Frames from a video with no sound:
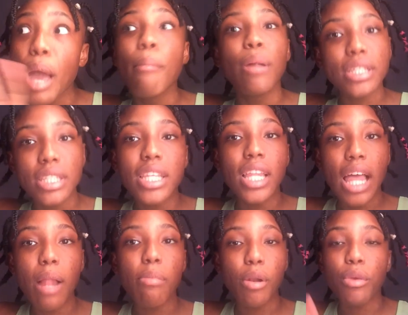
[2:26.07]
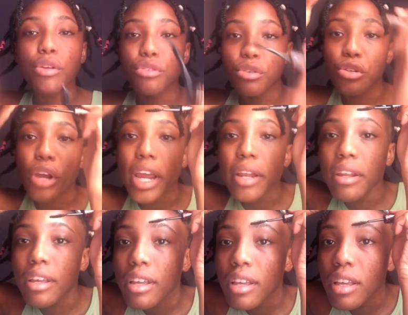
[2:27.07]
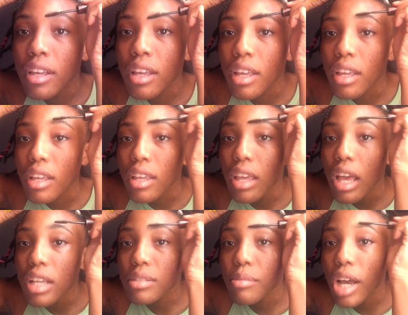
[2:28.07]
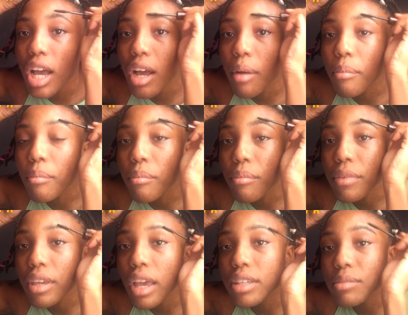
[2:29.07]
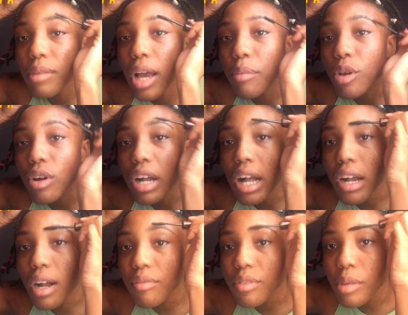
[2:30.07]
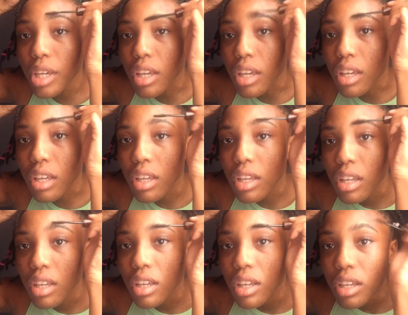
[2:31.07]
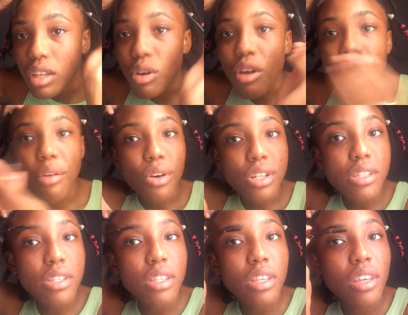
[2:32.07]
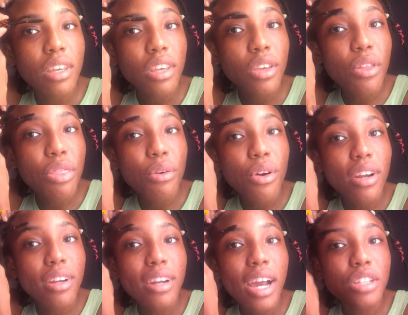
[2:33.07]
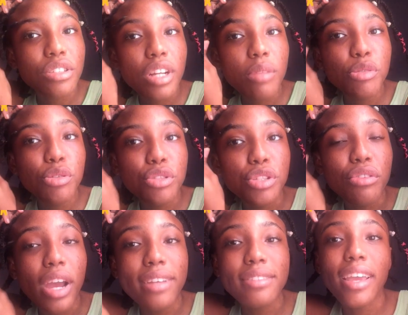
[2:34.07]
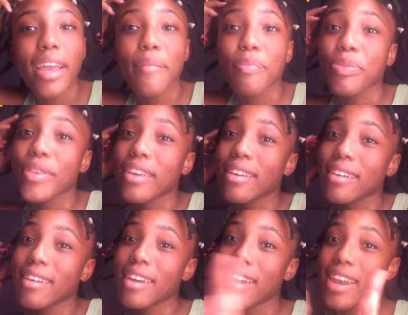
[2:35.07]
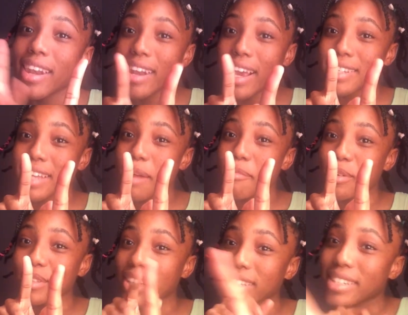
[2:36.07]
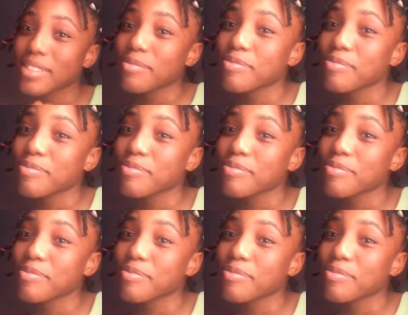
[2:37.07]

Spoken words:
But still helping with growth, right? Yes, mom. Yes, mom. You can't come for me. Your thought, natural beauty right here. Next eyebrow look.